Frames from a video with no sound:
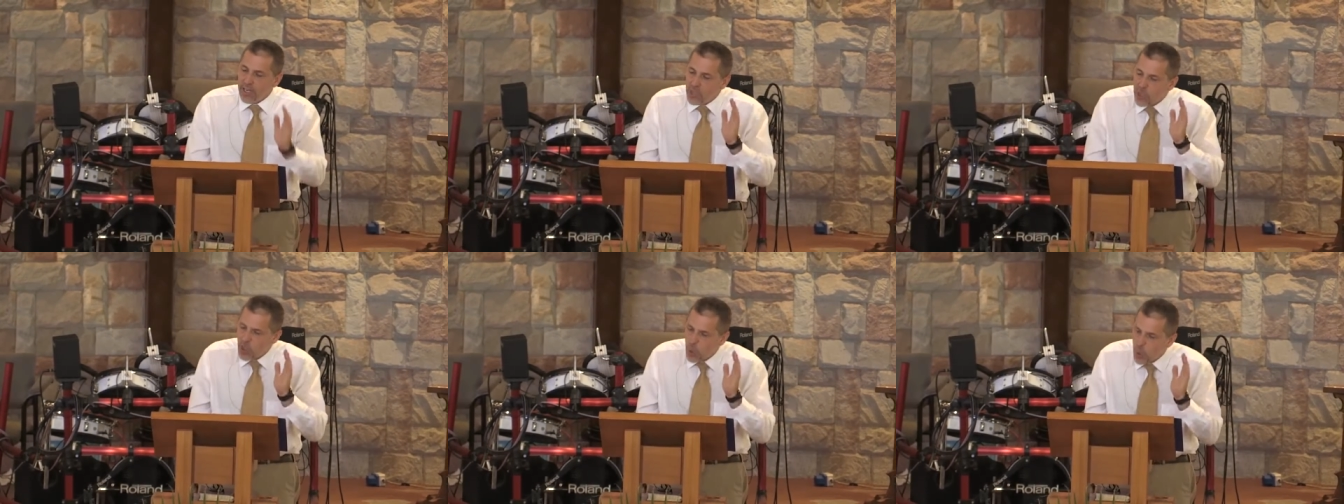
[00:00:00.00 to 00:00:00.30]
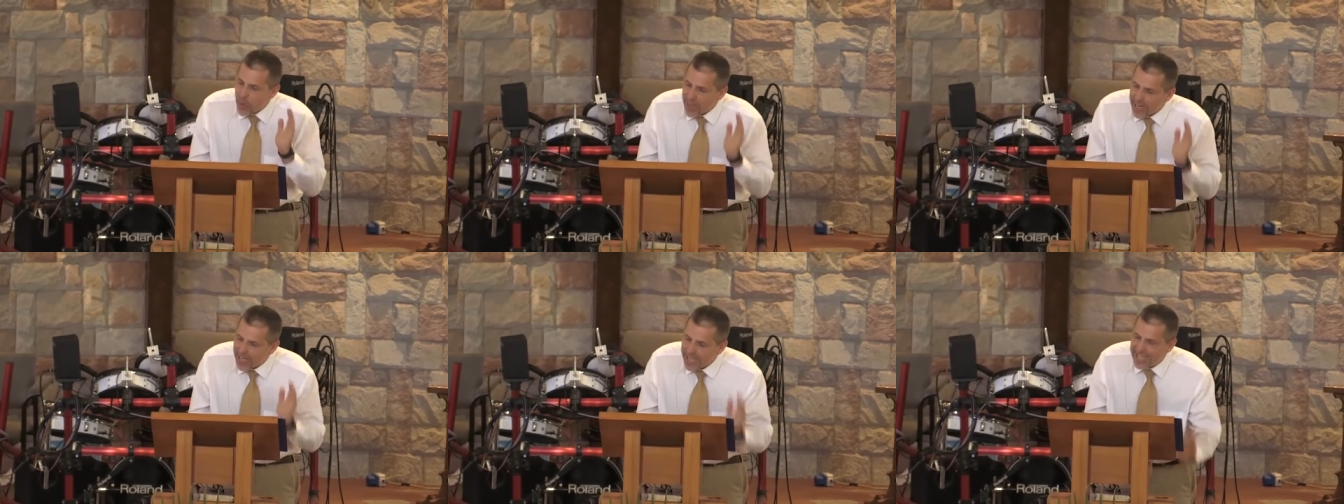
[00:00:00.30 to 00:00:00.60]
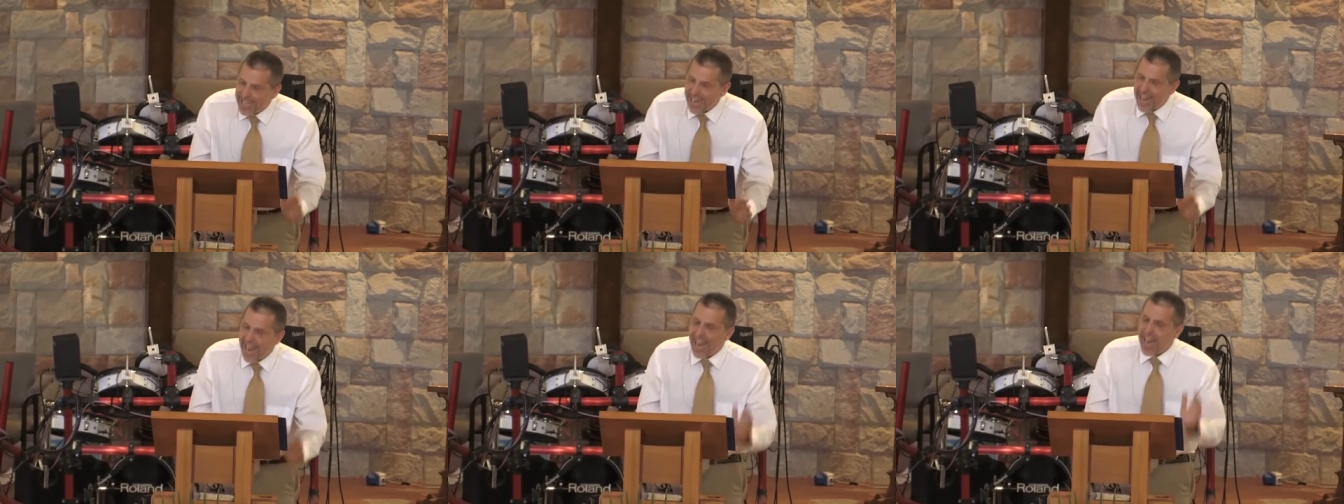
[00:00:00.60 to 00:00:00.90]
to
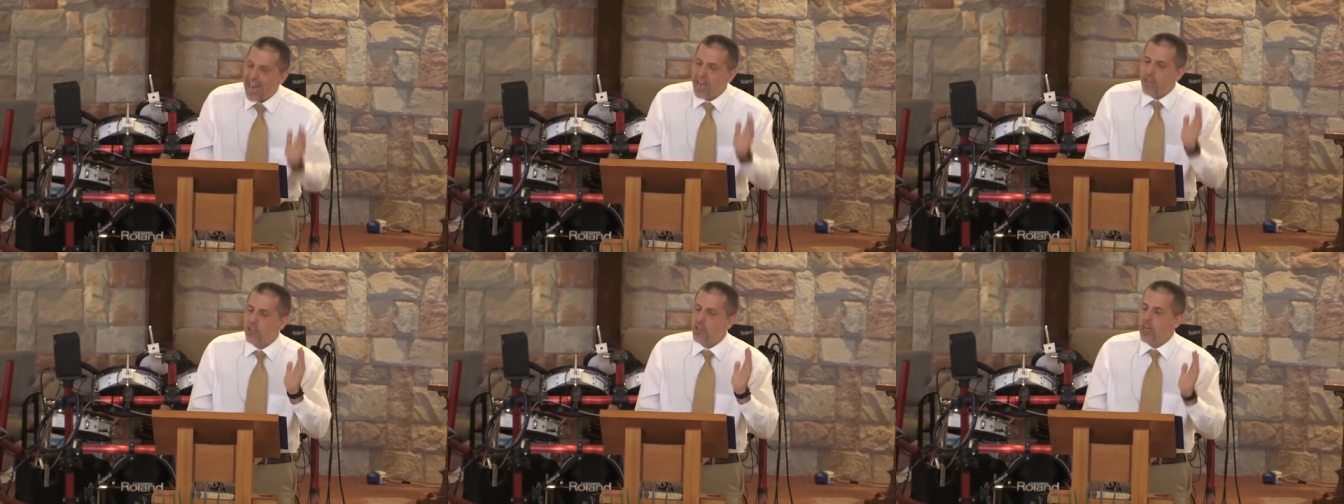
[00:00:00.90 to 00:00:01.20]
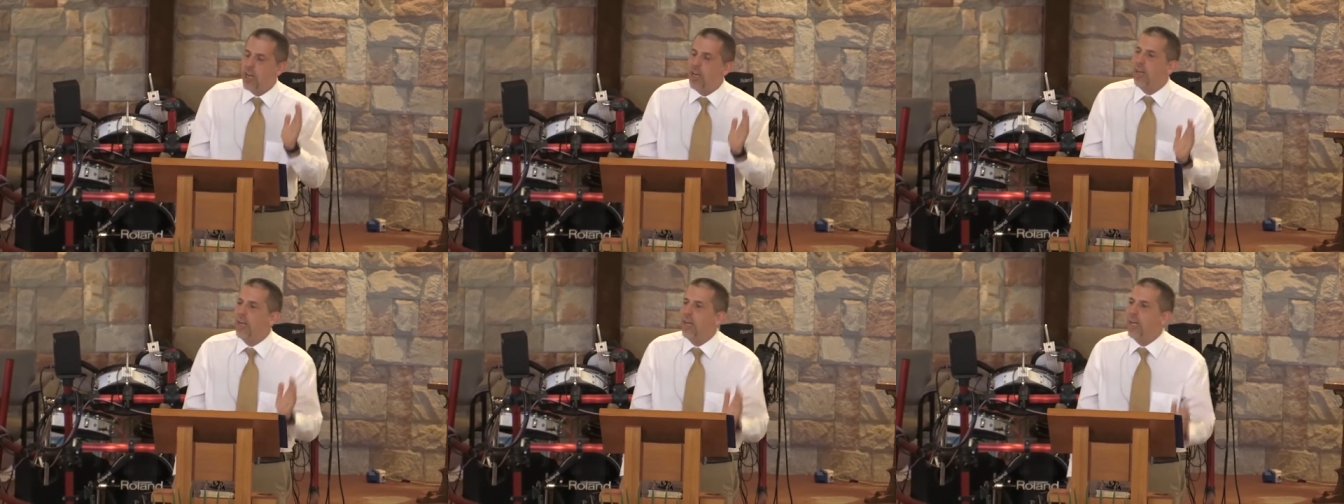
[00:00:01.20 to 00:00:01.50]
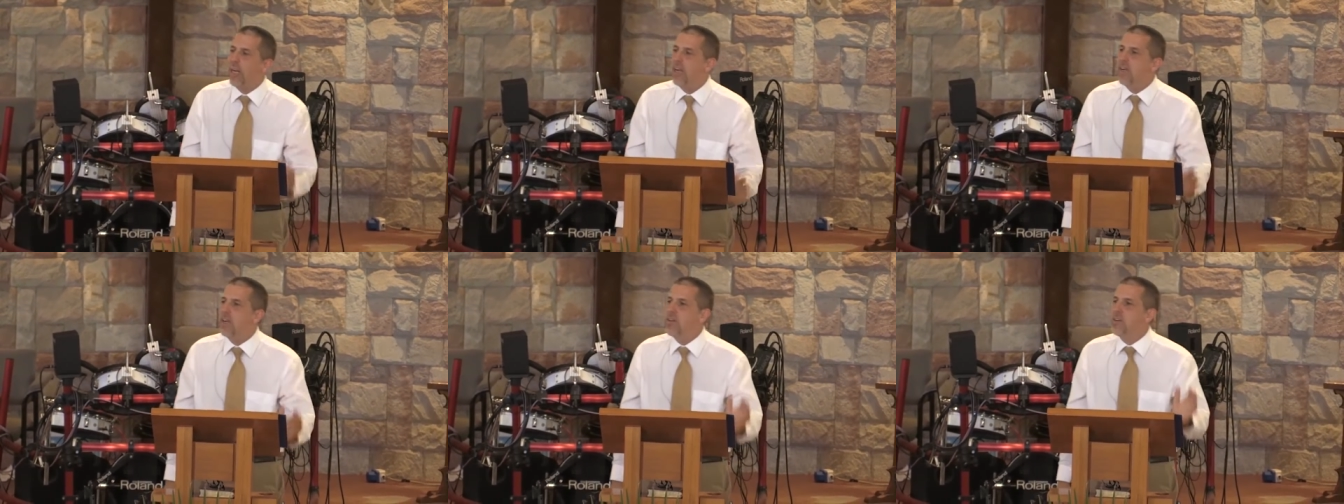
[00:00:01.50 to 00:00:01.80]
engage in
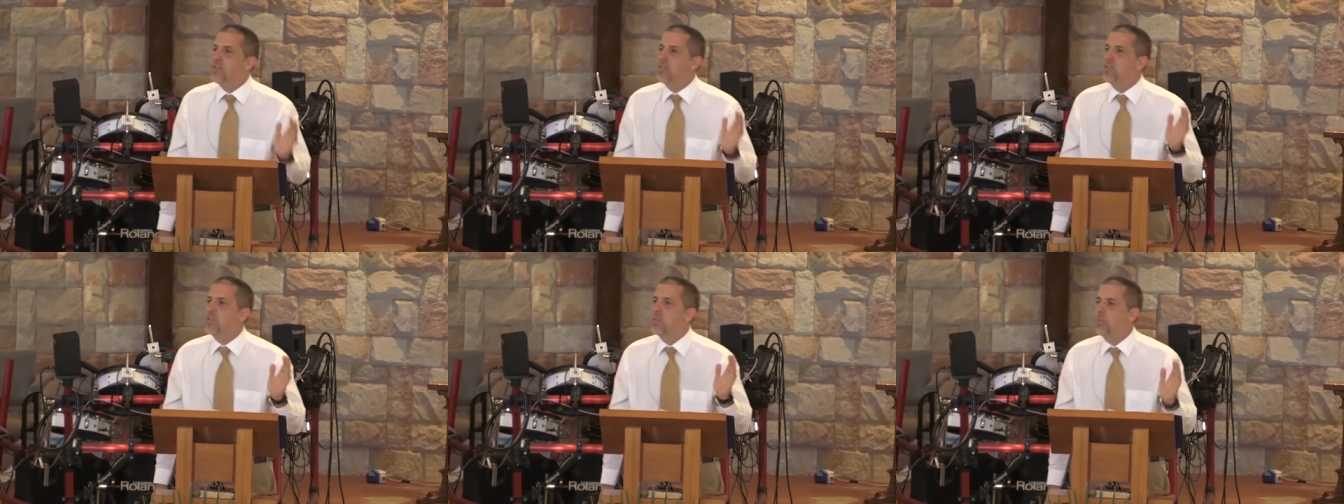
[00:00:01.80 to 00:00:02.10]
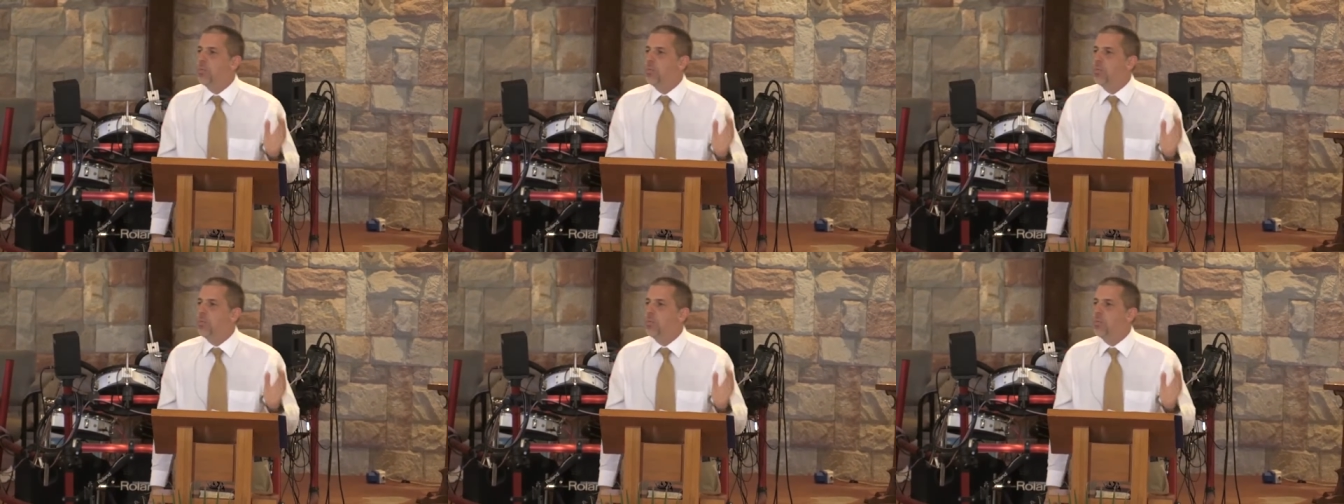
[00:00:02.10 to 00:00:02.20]
his